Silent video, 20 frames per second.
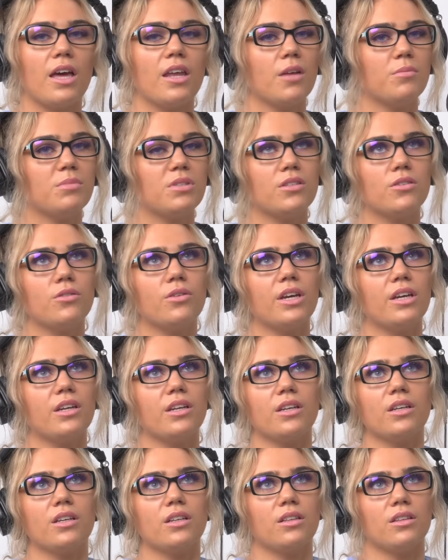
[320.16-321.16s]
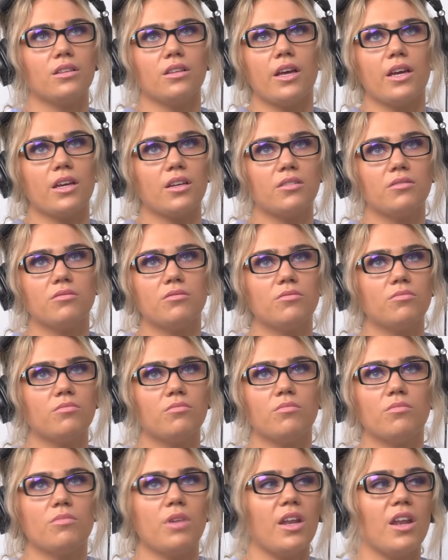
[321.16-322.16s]
and I'm still eating like
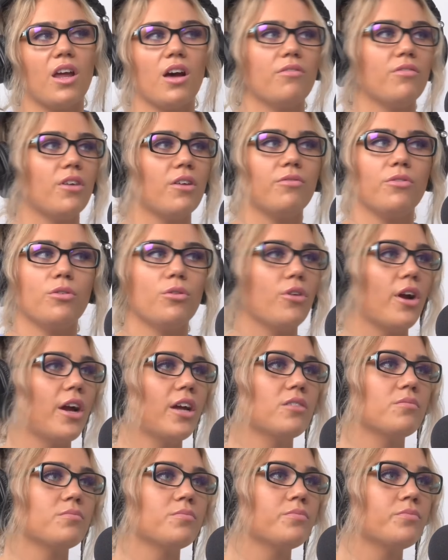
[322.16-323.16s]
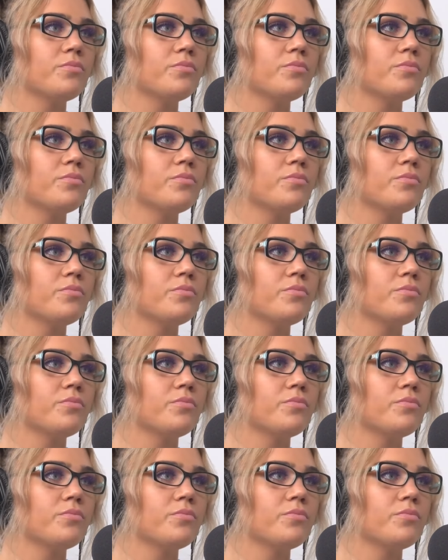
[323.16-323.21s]
yeah enough. I feel the